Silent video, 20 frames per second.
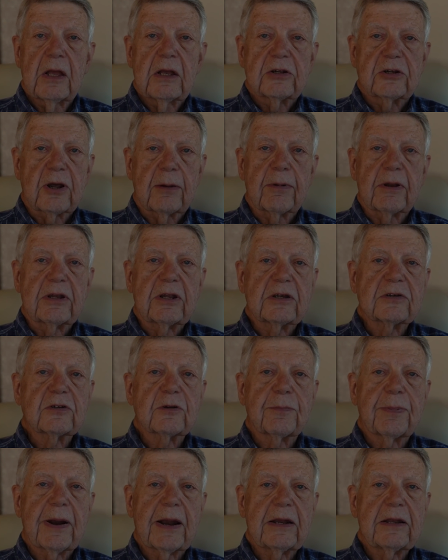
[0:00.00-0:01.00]
So I'm
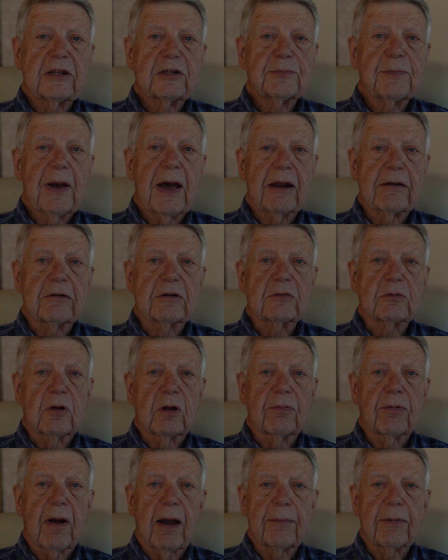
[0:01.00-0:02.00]
anticipating these batteries
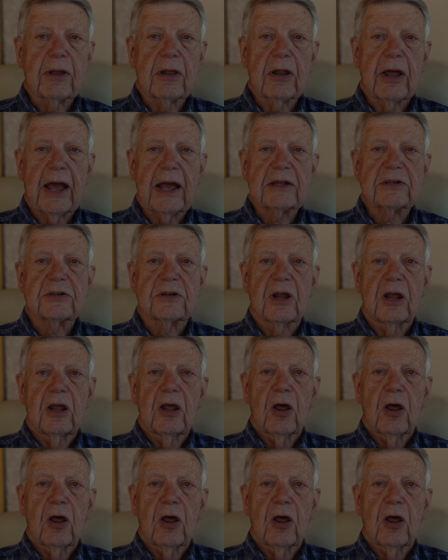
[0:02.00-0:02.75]
will probably last